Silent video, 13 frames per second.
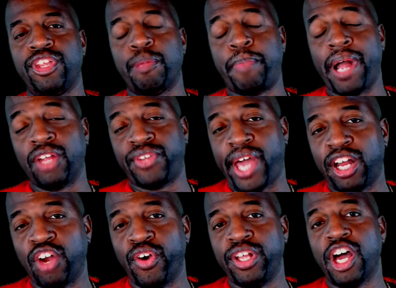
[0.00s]

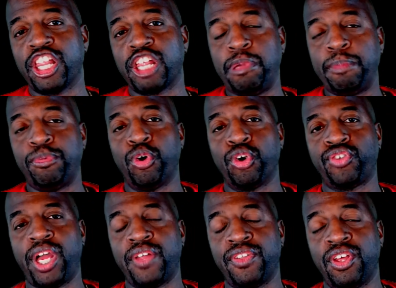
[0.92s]
Napolitano and other people who are
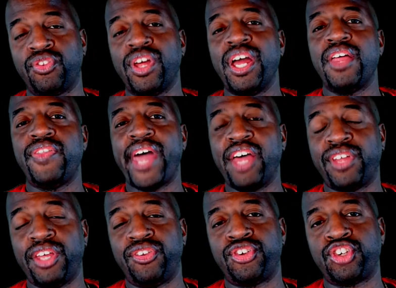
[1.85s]
saying this, that is
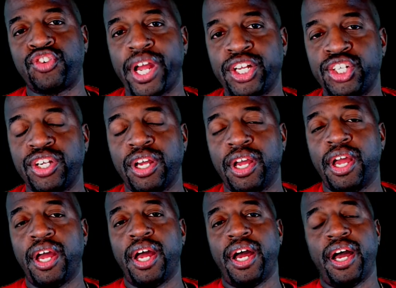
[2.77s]
a stretch,
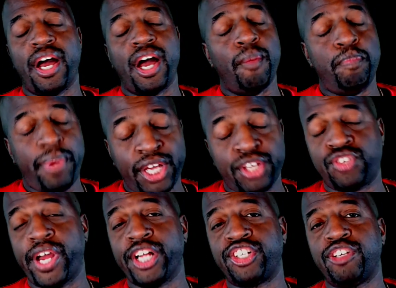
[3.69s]
a big
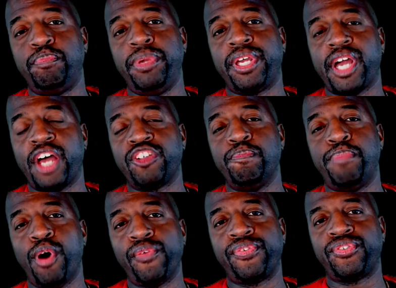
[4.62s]
stretch, because
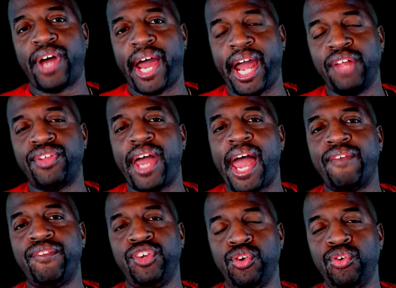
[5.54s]
both sides
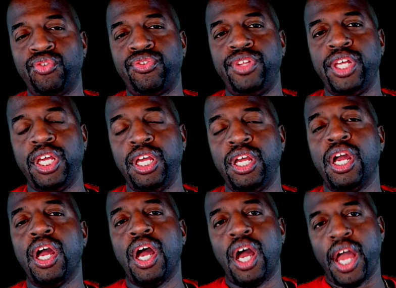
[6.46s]
have used the
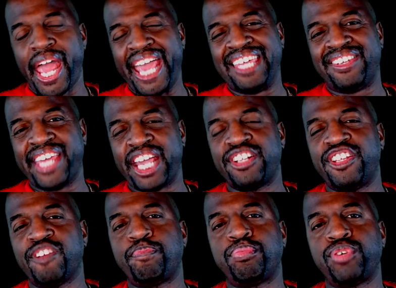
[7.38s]

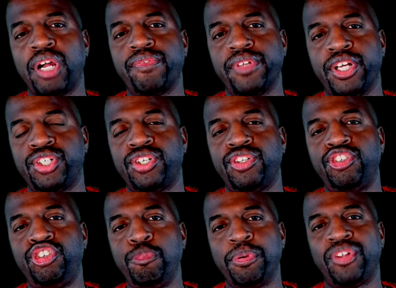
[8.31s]
executive privilege
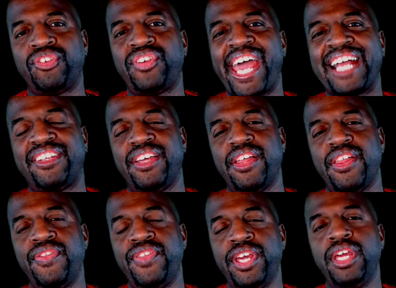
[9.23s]
to protect
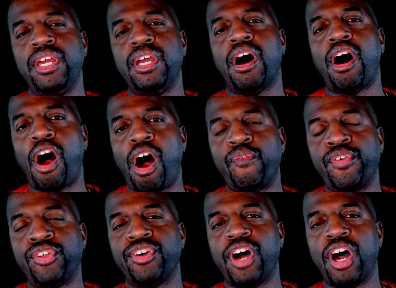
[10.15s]
the
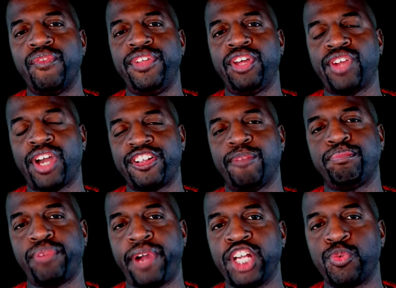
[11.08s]
office of the executive
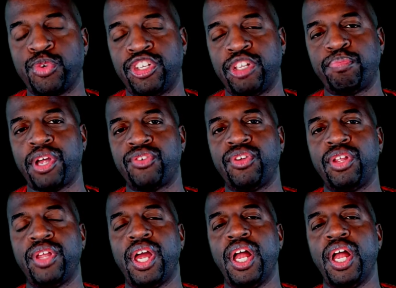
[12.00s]
branch, which is the president.